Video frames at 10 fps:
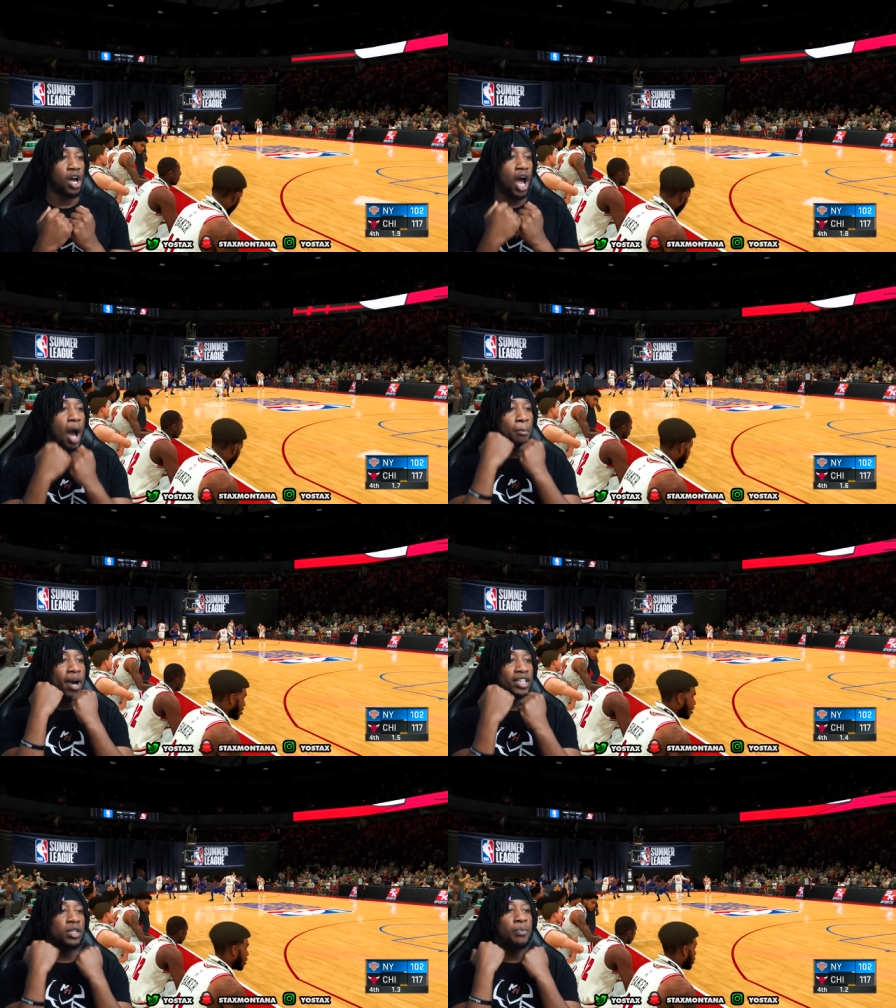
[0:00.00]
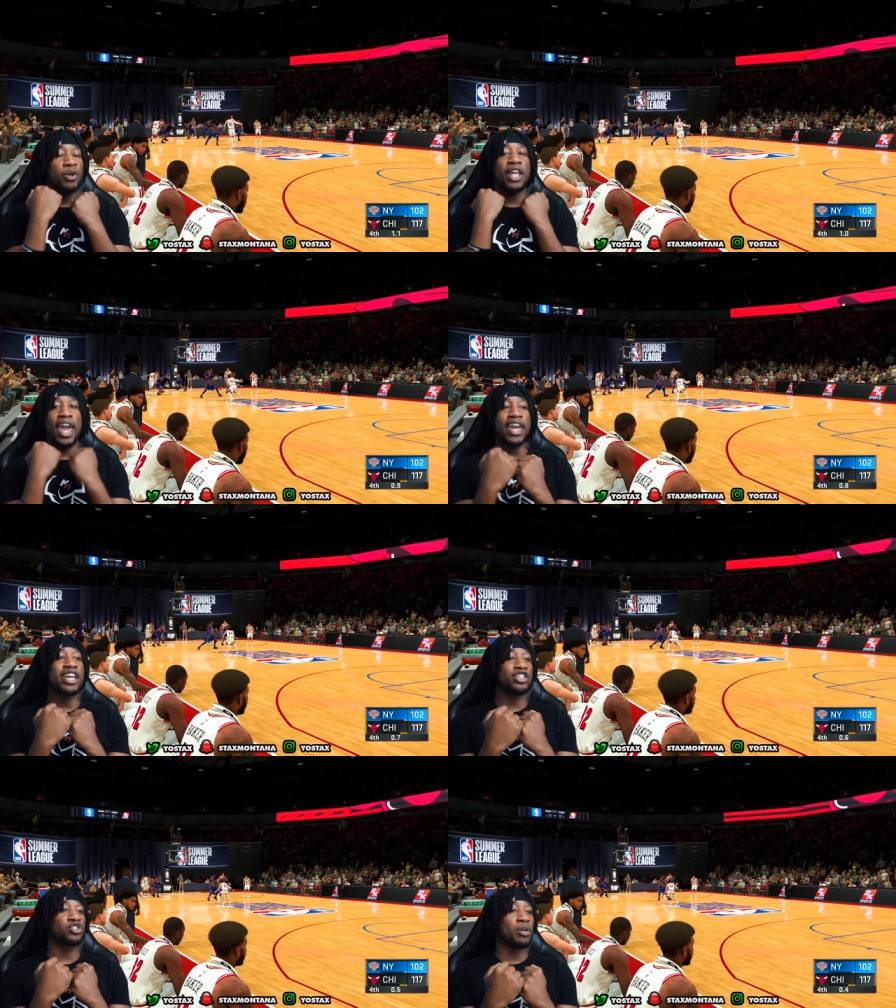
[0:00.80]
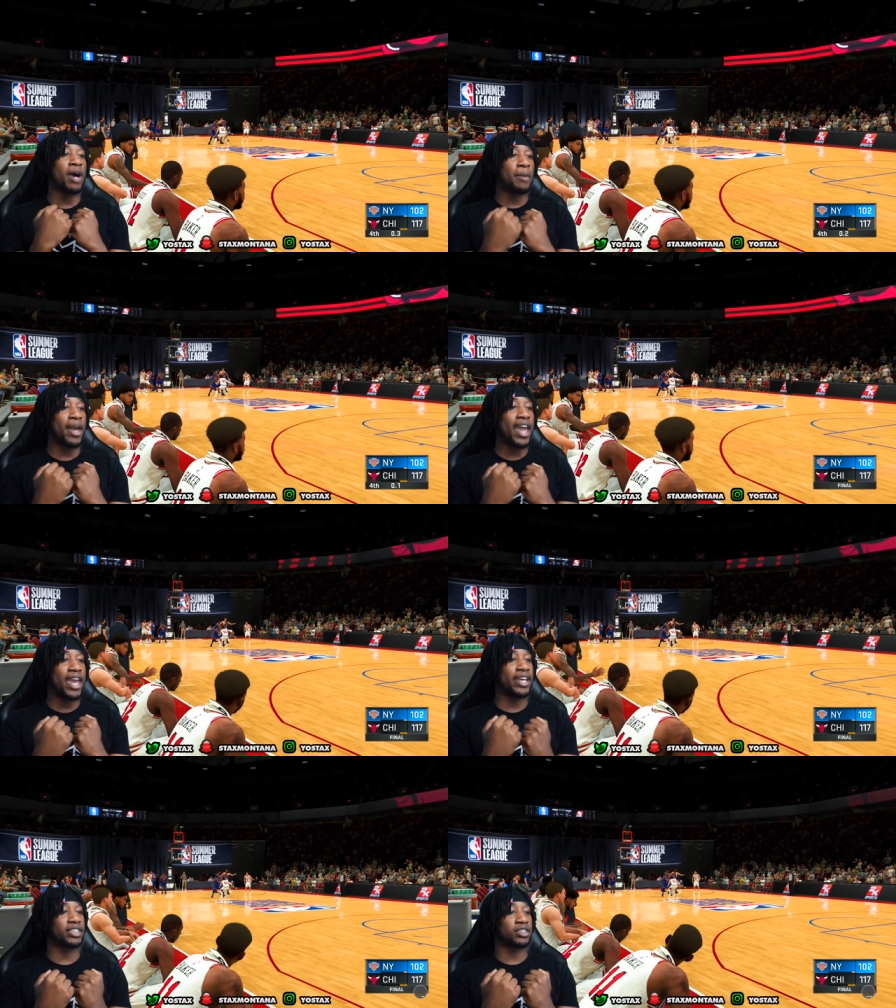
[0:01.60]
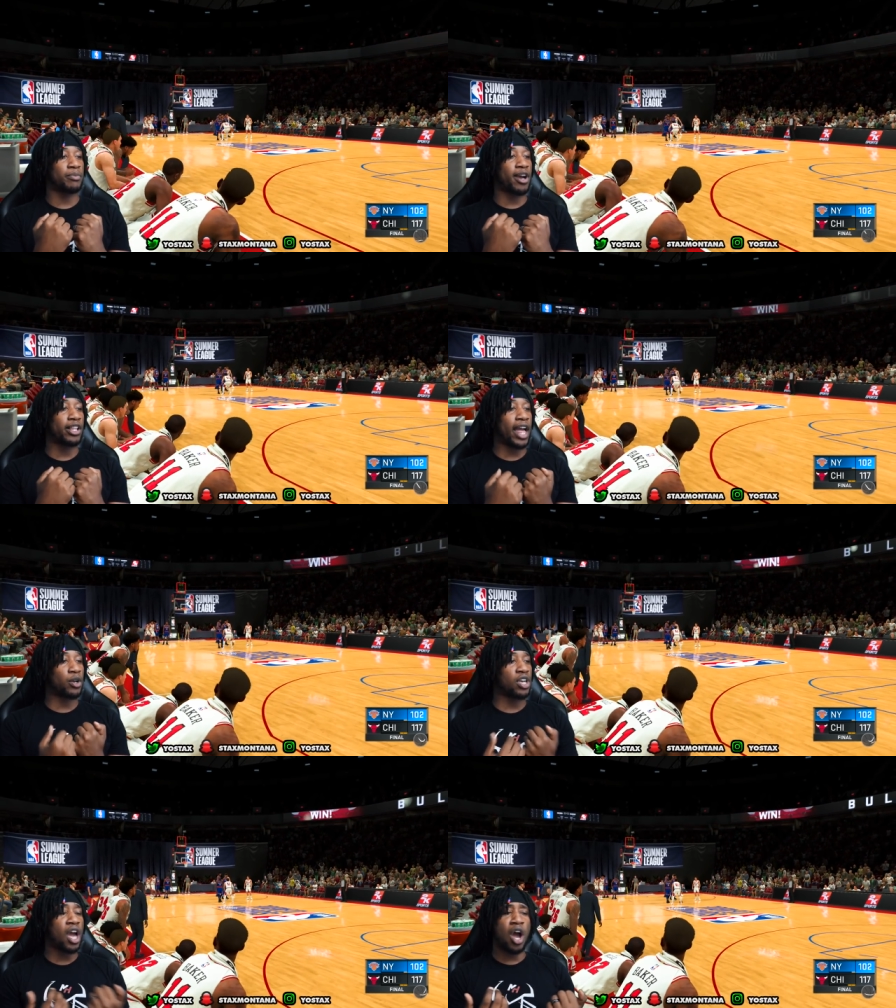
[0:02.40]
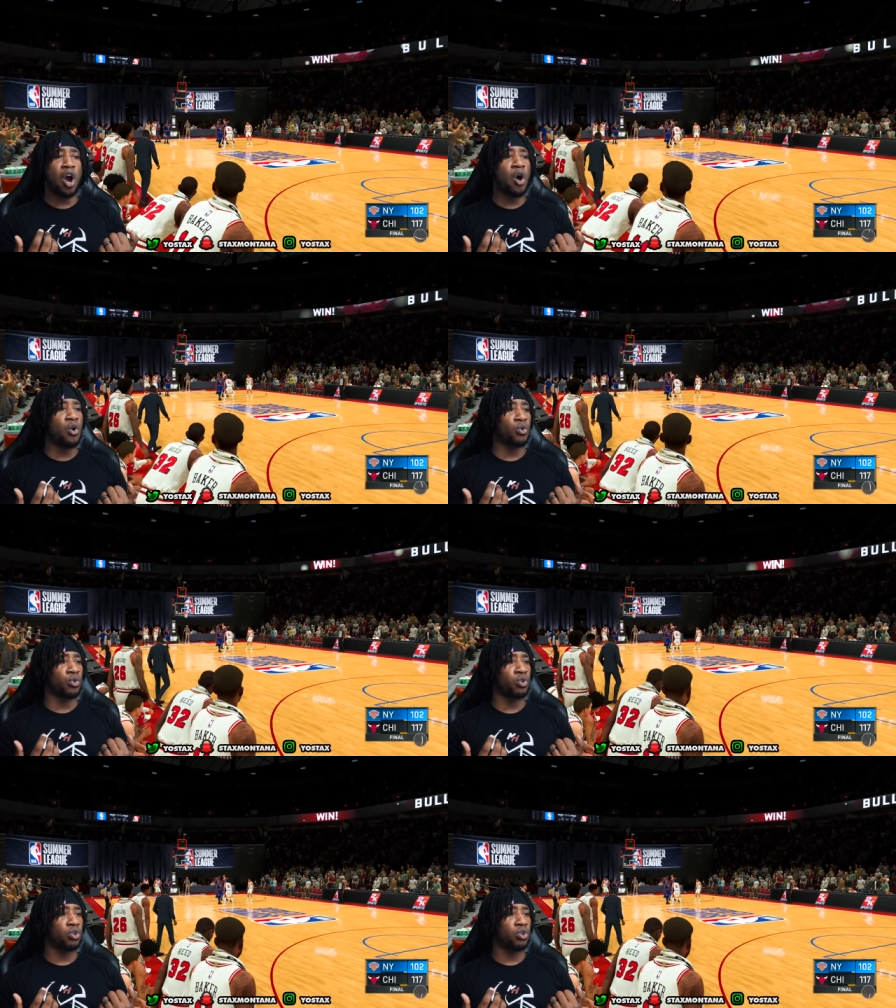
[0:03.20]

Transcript: I'm about to put hands on my man's, bro. Like yo,